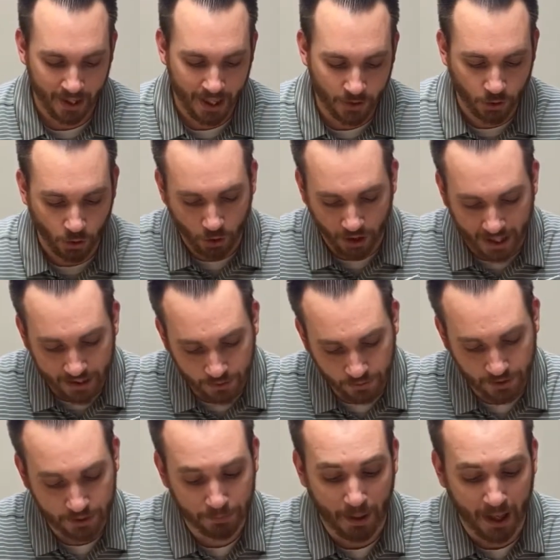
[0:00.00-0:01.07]
And so Christ
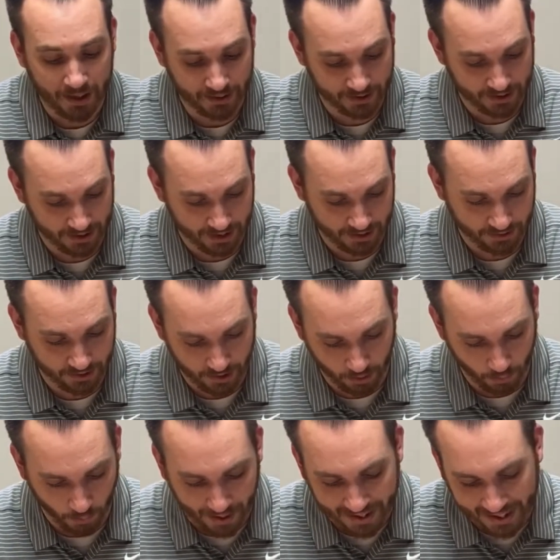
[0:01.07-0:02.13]
responds to this.
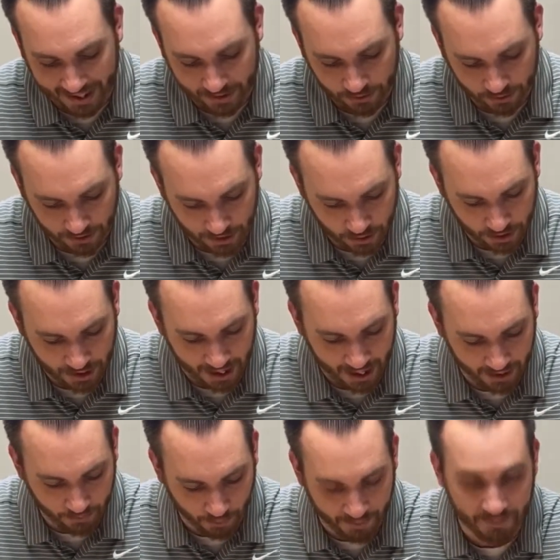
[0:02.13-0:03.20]
What an answer that she
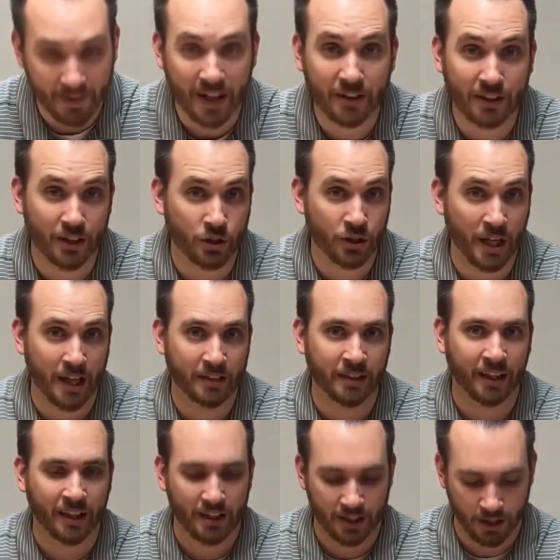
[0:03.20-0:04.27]
had. What faith that she has to
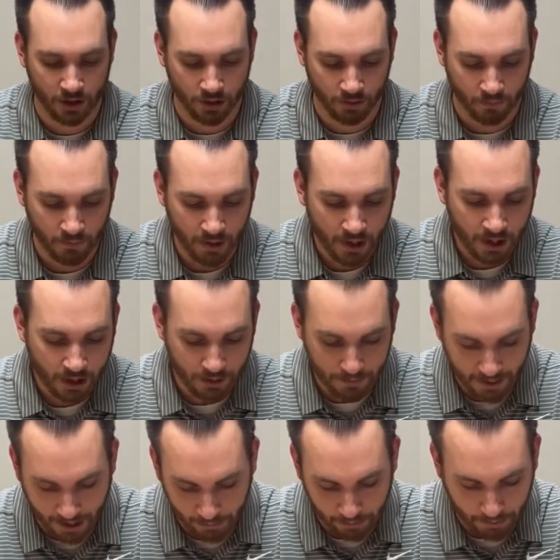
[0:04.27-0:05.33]
continue to
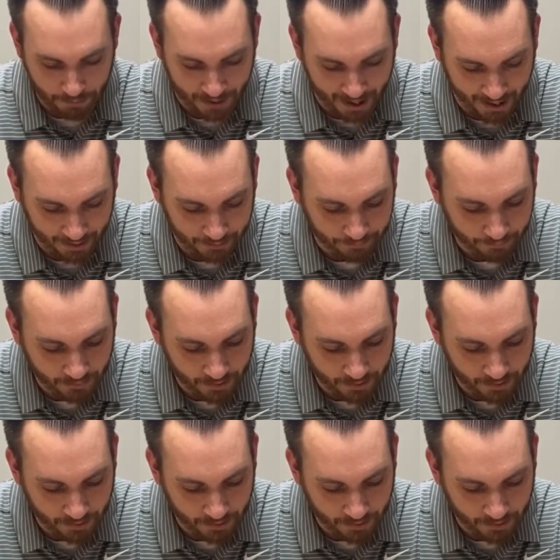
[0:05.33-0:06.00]
be able to beg.